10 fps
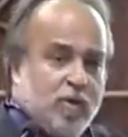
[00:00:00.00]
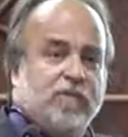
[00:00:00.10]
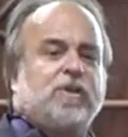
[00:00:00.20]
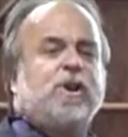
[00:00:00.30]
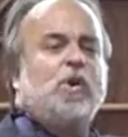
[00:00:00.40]
or
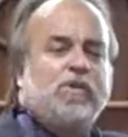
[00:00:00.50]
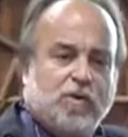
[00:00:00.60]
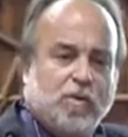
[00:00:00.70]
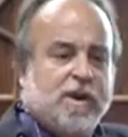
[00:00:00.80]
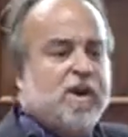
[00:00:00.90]
is close
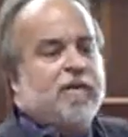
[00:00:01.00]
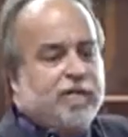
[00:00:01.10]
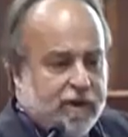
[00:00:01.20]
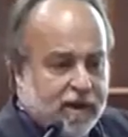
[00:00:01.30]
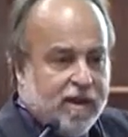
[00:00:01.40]
to
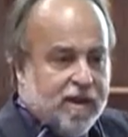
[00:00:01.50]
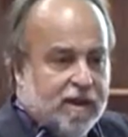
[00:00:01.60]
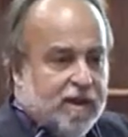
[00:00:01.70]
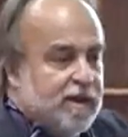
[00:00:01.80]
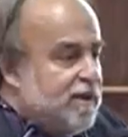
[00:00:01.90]
recovering,
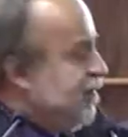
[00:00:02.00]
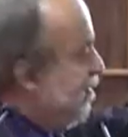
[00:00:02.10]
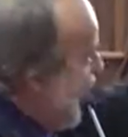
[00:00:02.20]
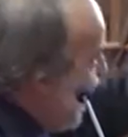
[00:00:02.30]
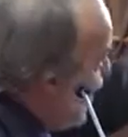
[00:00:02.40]
the
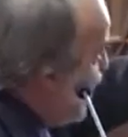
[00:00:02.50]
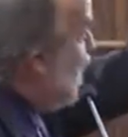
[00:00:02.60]
value,